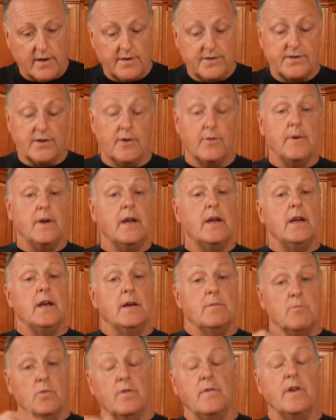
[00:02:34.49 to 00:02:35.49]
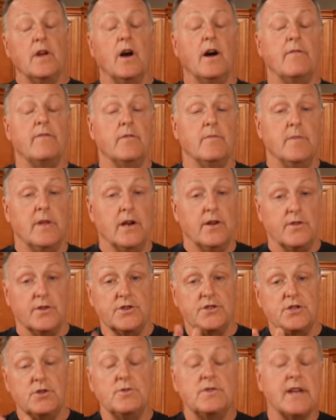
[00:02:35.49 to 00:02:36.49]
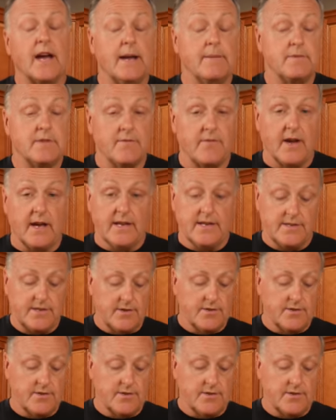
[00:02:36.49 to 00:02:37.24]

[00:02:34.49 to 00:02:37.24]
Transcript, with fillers: So moving on from there, there's two types of ice.